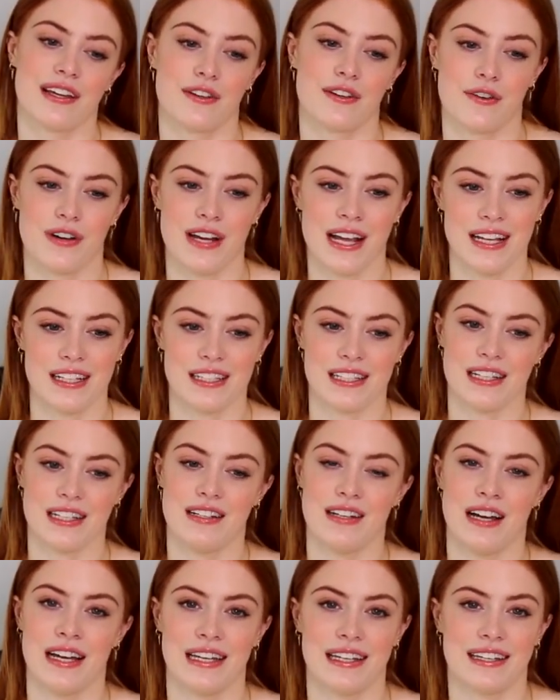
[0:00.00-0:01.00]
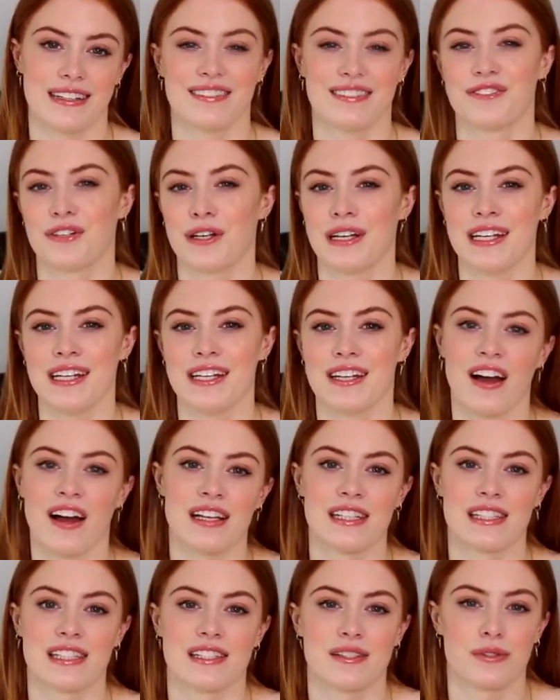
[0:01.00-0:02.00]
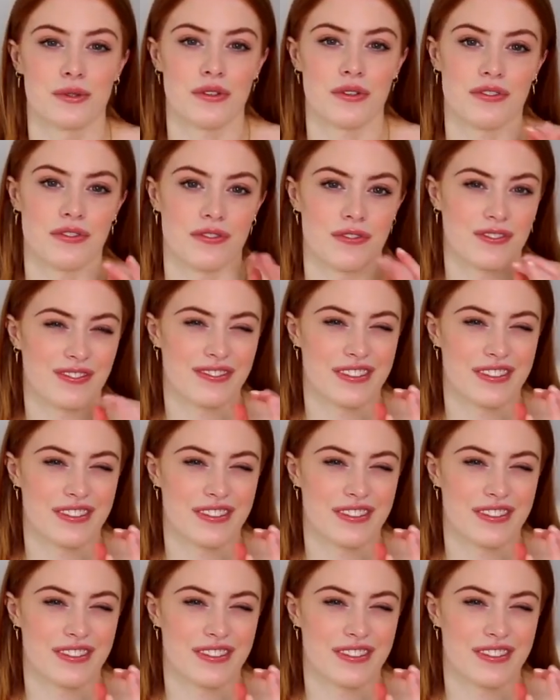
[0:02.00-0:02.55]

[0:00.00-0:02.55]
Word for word: creates a like really nice sort of